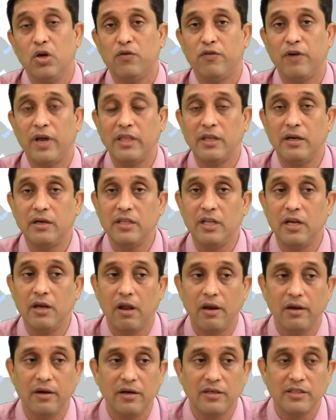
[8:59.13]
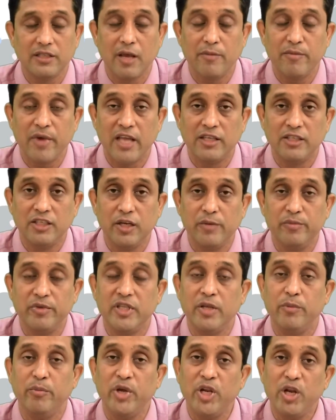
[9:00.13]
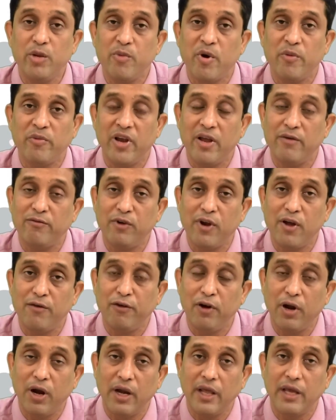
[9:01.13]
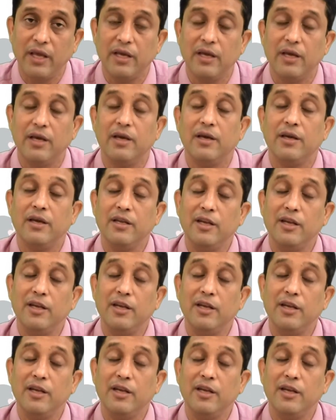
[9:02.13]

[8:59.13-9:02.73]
whether the learners have achieved the minimum level of learning in